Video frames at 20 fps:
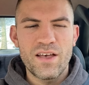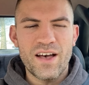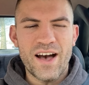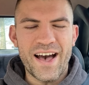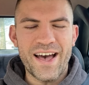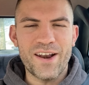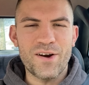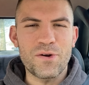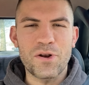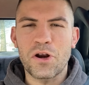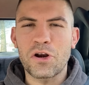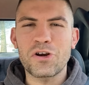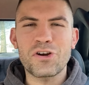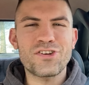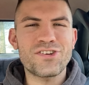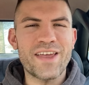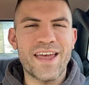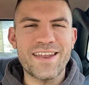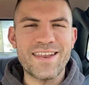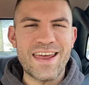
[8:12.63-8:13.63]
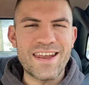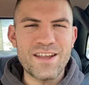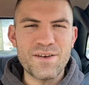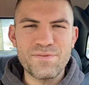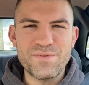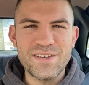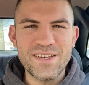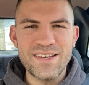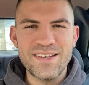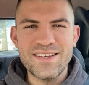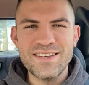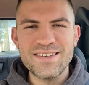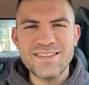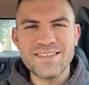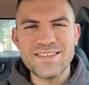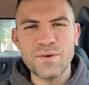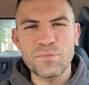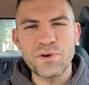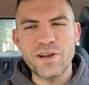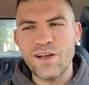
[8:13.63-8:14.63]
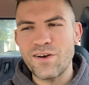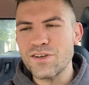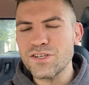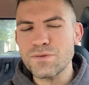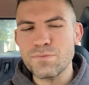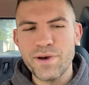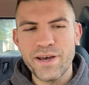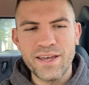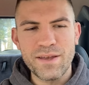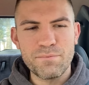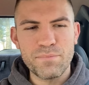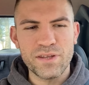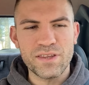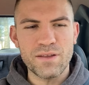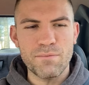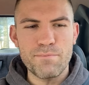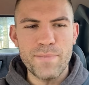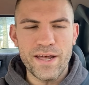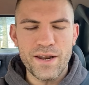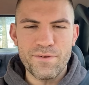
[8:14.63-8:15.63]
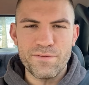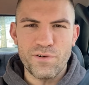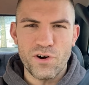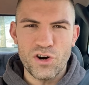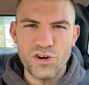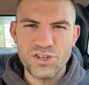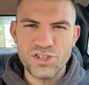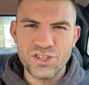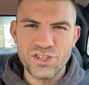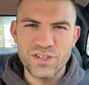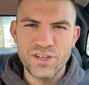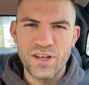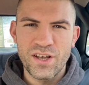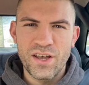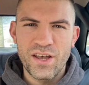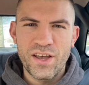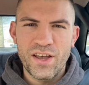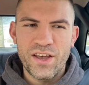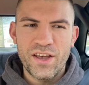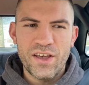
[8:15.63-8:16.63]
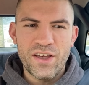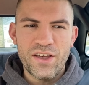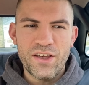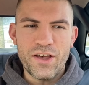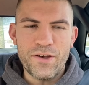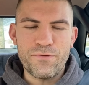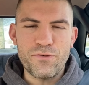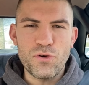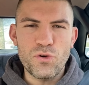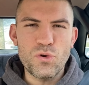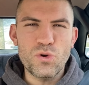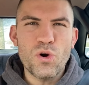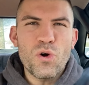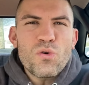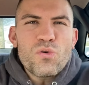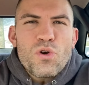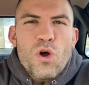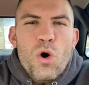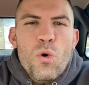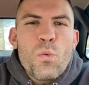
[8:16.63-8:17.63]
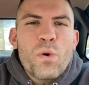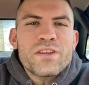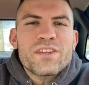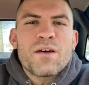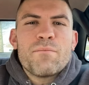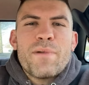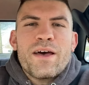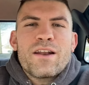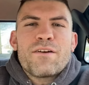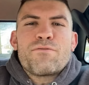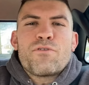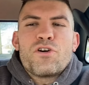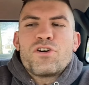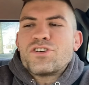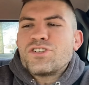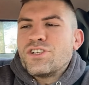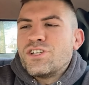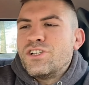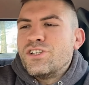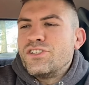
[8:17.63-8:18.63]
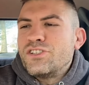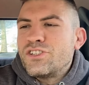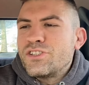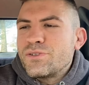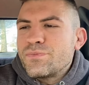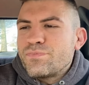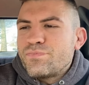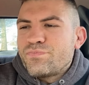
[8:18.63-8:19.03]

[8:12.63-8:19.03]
I don't understand NFTs. Someone else might, but the metaverse. If you don't know what the metaverse is,